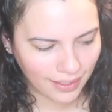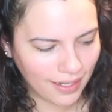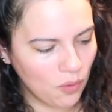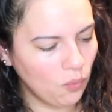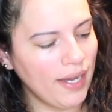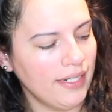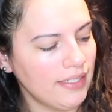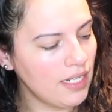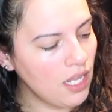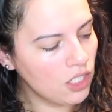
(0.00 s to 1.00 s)
cannot
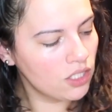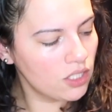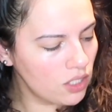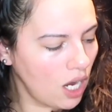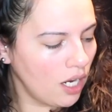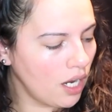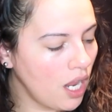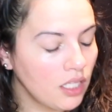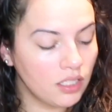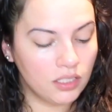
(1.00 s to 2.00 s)
wait to start
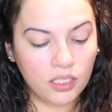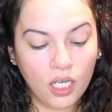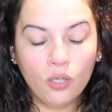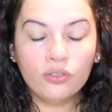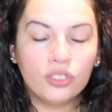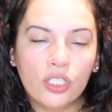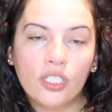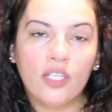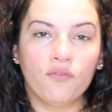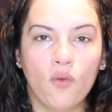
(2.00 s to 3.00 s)
this glow
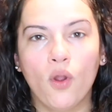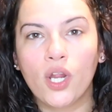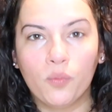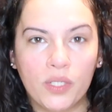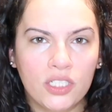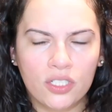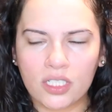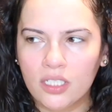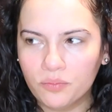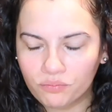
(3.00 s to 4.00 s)
journey for
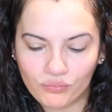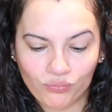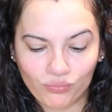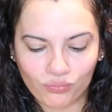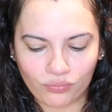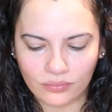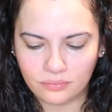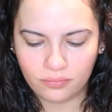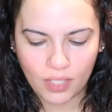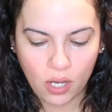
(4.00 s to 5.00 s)
winter. Mm.
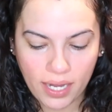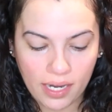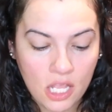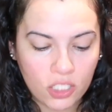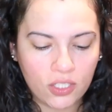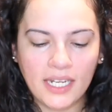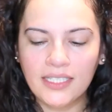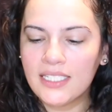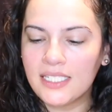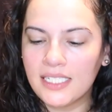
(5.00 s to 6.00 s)
Okay, so I
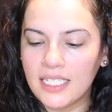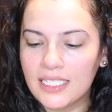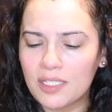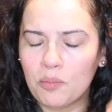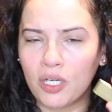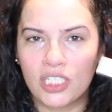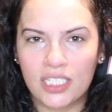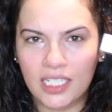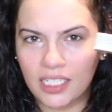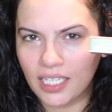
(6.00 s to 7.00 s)
got this Stila Smudge
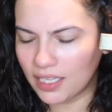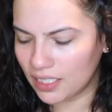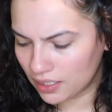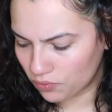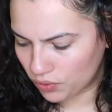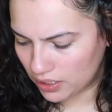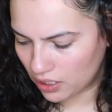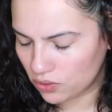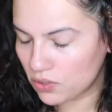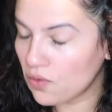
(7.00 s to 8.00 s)
Stick. I think it
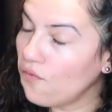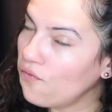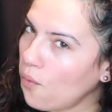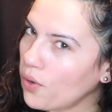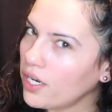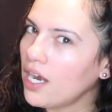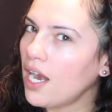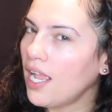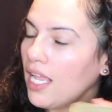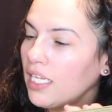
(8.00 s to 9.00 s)
retails
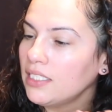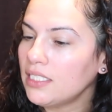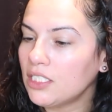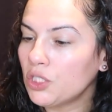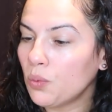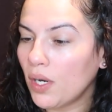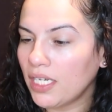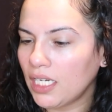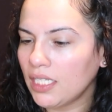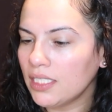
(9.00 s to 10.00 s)
for in the
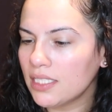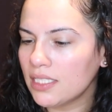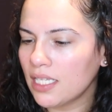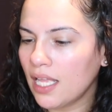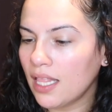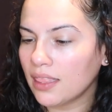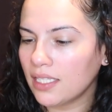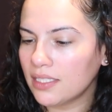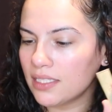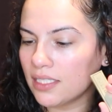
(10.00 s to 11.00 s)
20s.
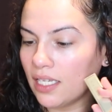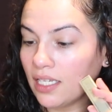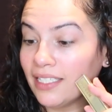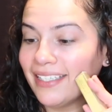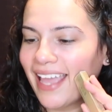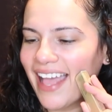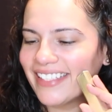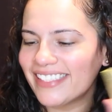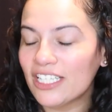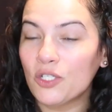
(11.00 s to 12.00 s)

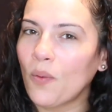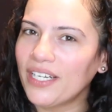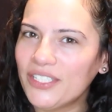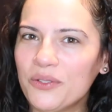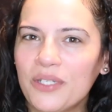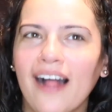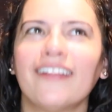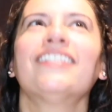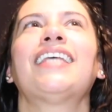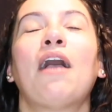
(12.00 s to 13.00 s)
Yes,
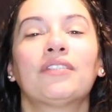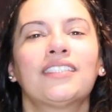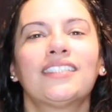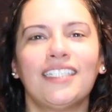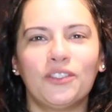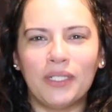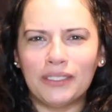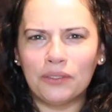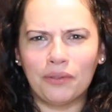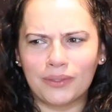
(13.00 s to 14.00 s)
$22. I was gonna say
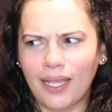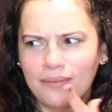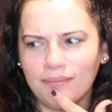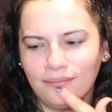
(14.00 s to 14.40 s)
22 I was like,